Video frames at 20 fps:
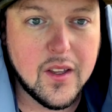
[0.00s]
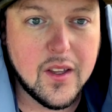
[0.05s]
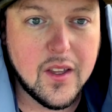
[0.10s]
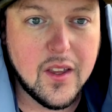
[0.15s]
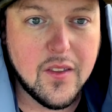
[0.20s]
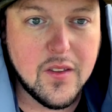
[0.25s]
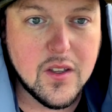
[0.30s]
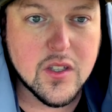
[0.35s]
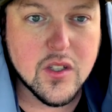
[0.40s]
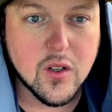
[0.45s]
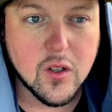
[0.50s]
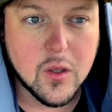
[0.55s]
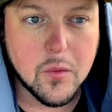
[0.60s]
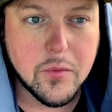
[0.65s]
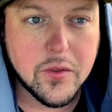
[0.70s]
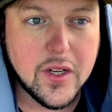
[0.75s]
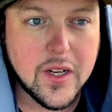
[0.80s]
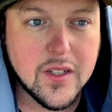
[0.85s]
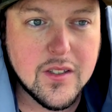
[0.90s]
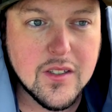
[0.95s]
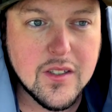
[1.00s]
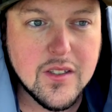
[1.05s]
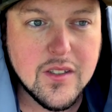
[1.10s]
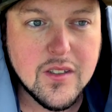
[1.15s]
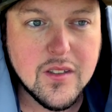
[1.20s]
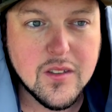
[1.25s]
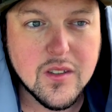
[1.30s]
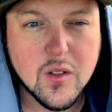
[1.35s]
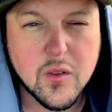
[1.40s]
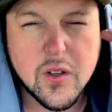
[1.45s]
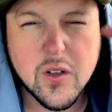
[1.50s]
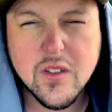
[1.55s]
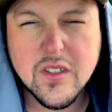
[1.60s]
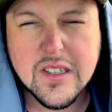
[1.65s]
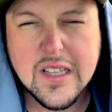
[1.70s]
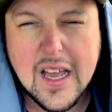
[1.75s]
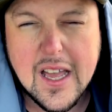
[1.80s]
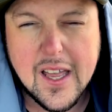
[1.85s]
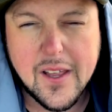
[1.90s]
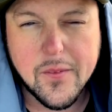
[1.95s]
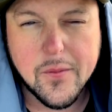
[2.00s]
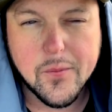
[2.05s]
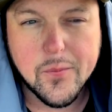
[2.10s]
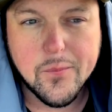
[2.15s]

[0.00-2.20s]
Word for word: in these circumstances. So there's that.